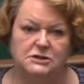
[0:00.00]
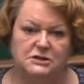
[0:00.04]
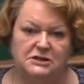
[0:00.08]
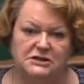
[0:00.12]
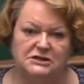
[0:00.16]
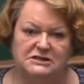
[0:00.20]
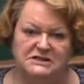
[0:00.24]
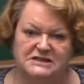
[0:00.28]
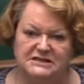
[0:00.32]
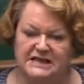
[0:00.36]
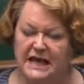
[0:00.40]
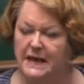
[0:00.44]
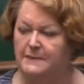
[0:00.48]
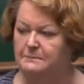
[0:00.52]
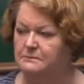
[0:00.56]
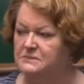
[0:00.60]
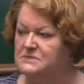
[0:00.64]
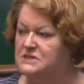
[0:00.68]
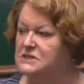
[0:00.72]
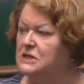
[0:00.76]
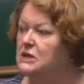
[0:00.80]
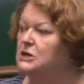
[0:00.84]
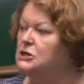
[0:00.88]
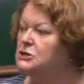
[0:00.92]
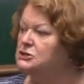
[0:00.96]

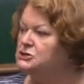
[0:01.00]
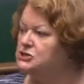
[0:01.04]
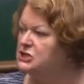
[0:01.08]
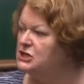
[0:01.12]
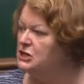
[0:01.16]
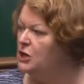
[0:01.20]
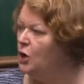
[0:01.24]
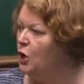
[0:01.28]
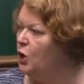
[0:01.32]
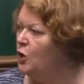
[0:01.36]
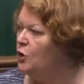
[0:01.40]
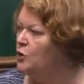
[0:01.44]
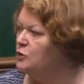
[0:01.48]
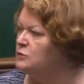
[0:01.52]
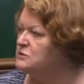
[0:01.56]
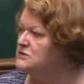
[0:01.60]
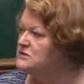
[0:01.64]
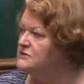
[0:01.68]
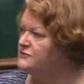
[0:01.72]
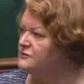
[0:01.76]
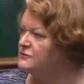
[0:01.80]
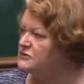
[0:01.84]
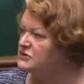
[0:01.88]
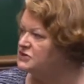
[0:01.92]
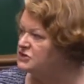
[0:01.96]
contempt she holds
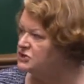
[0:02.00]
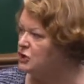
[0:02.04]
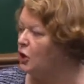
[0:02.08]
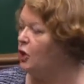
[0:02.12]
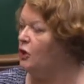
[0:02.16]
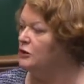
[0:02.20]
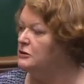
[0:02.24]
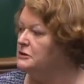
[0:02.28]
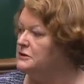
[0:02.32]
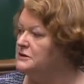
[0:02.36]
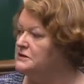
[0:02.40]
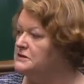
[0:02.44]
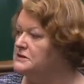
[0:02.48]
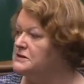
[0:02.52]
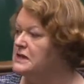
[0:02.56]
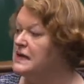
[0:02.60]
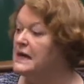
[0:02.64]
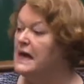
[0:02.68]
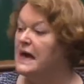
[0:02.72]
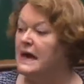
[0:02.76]
for Scotland.